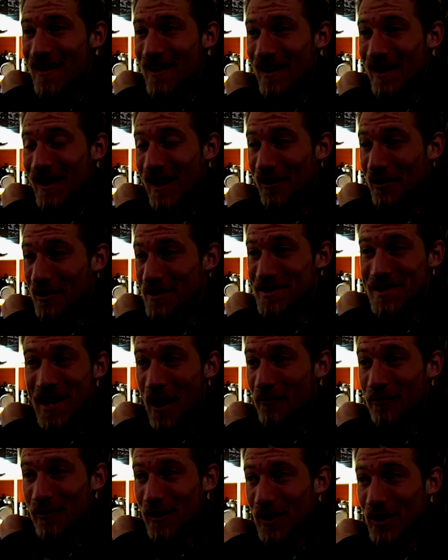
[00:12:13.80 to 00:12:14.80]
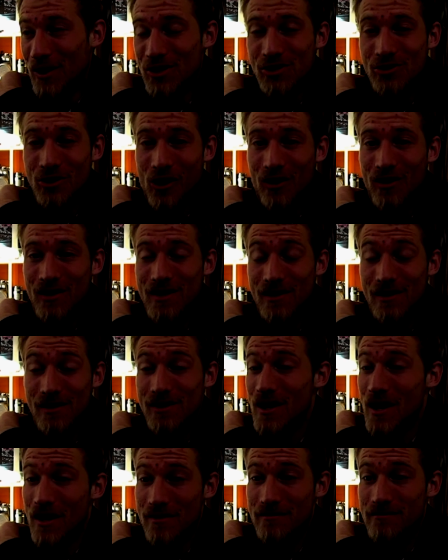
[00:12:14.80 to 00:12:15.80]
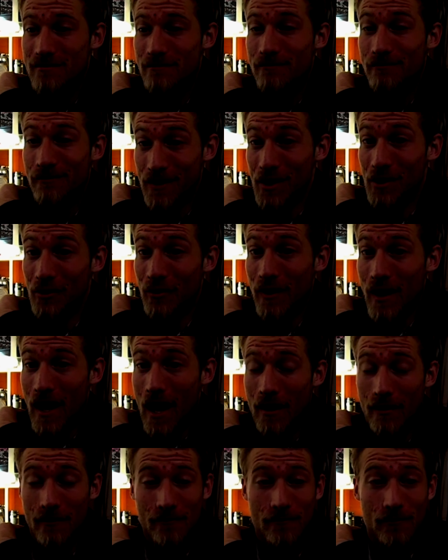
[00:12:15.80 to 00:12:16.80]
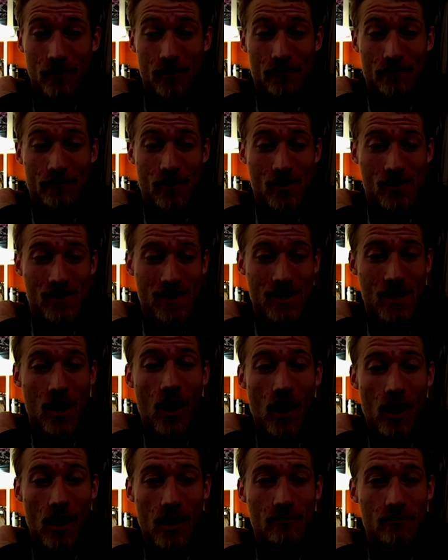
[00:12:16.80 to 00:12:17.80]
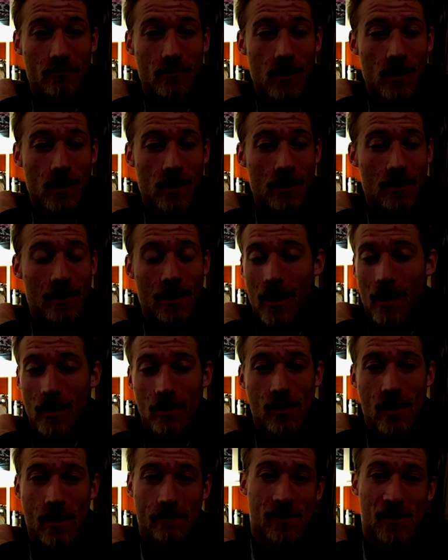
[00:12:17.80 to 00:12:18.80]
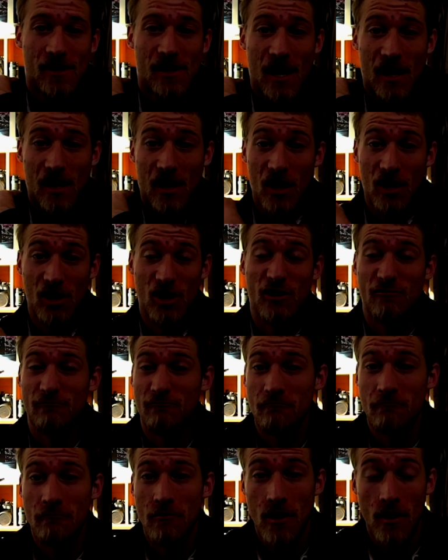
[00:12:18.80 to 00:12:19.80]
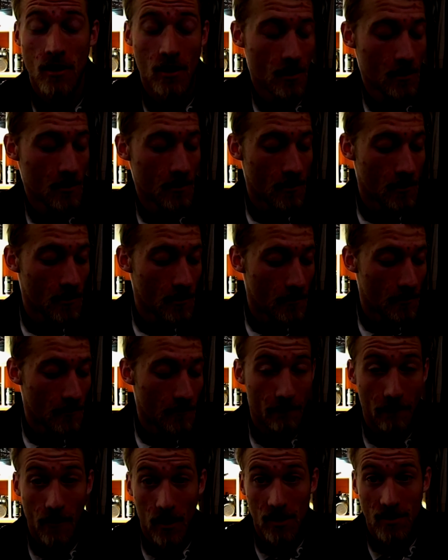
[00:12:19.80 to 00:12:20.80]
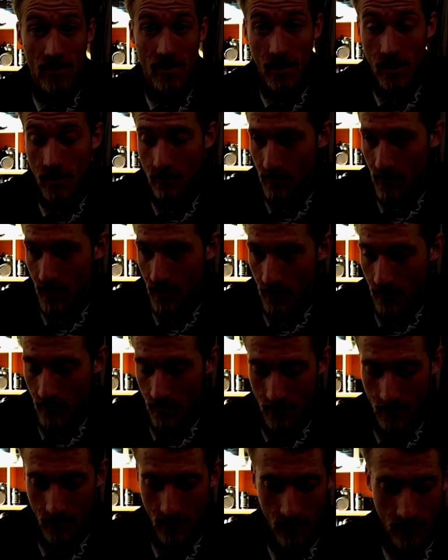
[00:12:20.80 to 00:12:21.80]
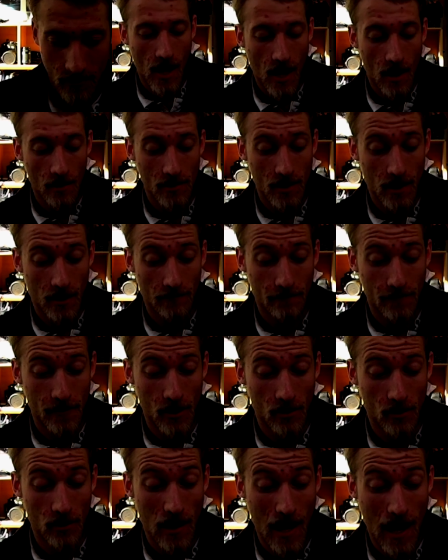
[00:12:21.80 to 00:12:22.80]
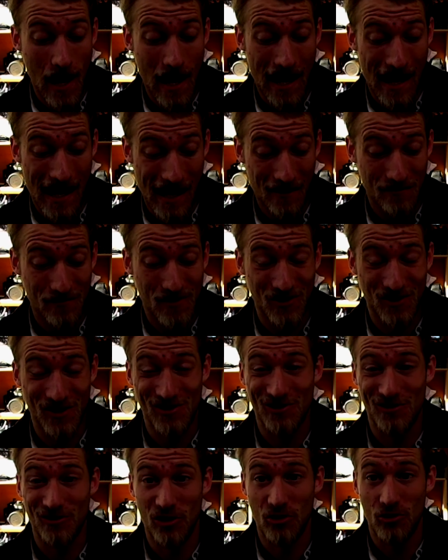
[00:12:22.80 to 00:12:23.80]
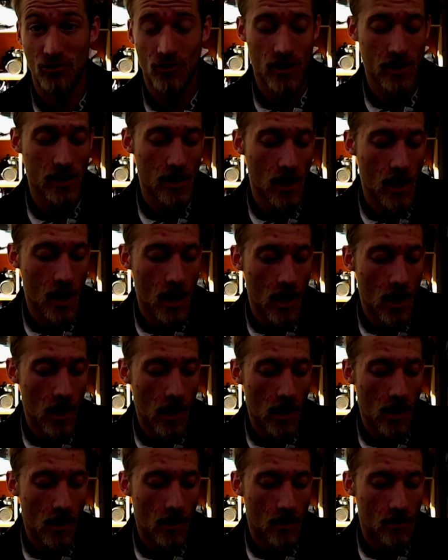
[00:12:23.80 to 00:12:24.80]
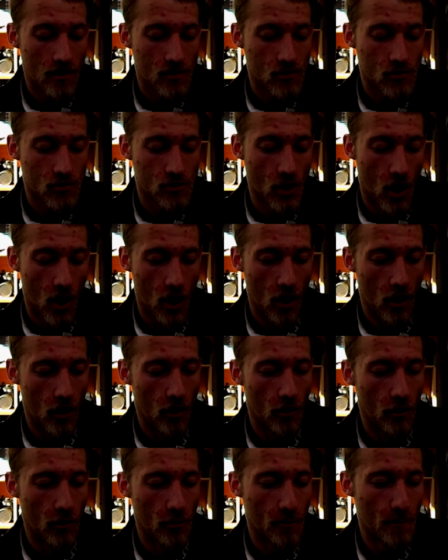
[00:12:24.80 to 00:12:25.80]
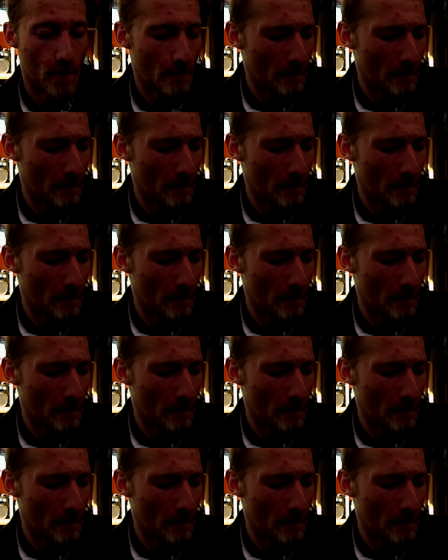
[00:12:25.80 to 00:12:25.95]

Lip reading: it was definitely a shock to just feel that for the first time. And then after that, I just fell asleep. How did I feel after the surgery? So,